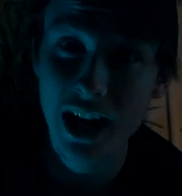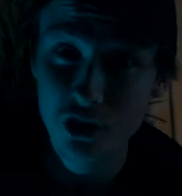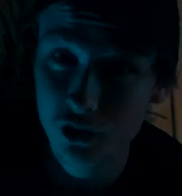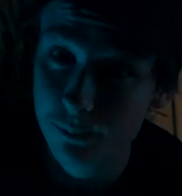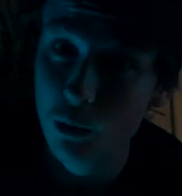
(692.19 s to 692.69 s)

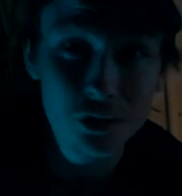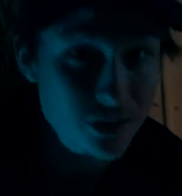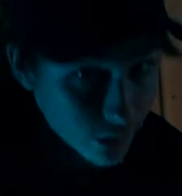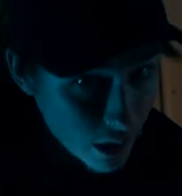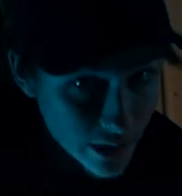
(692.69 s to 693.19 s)
action
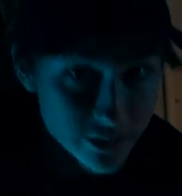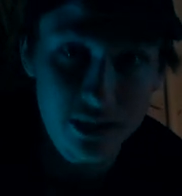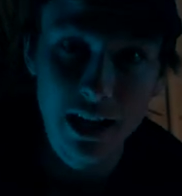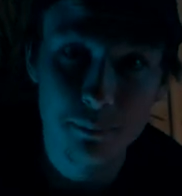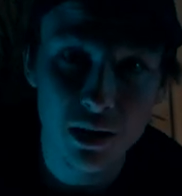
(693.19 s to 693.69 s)
sports, like
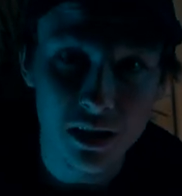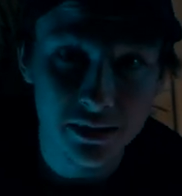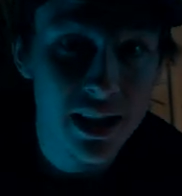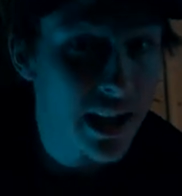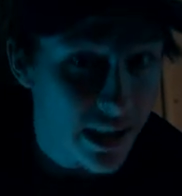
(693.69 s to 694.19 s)
skate
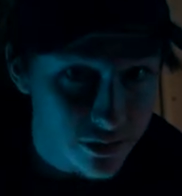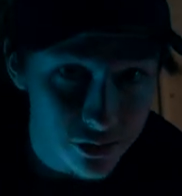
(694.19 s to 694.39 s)
parks and